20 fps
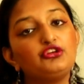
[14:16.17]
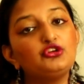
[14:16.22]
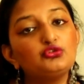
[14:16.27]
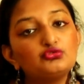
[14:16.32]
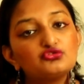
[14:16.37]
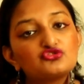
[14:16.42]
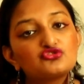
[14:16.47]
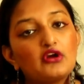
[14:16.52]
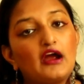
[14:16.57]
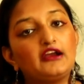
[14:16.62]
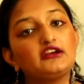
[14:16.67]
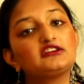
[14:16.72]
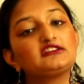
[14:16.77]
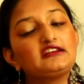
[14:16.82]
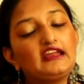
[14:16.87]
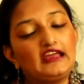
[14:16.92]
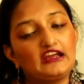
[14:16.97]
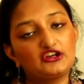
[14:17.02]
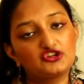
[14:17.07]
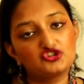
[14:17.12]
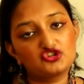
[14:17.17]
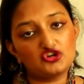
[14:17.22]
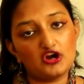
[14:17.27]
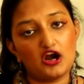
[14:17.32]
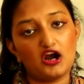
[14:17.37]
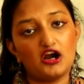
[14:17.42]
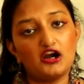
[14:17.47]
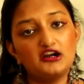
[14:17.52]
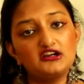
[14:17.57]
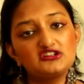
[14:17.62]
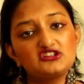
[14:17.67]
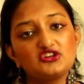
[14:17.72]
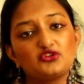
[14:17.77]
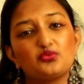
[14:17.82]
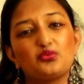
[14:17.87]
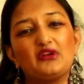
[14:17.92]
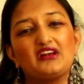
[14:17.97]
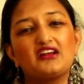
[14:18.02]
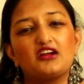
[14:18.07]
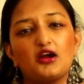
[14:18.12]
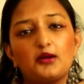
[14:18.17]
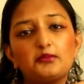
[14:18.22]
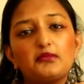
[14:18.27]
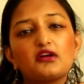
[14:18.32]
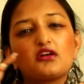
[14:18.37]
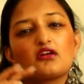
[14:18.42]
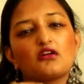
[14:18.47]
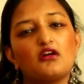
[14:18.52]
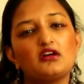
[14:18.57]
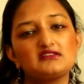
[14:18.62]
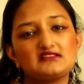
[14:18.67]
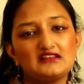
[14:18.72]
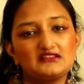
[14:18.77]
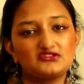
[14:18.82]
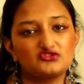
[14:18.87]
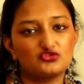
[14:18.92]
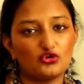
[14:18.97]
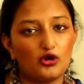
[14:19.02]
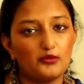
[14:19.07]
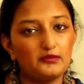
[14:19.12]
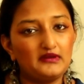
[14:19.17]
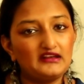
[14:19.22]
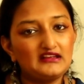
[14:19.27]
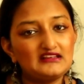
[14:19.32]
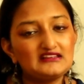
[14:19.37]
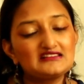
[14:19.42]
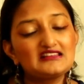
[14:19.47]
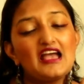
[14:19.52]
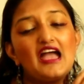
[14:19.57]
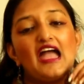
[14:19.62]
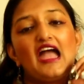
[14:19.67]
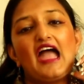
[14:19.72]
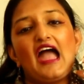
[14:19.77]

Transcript: you trying to take charge, it will come across as dominance,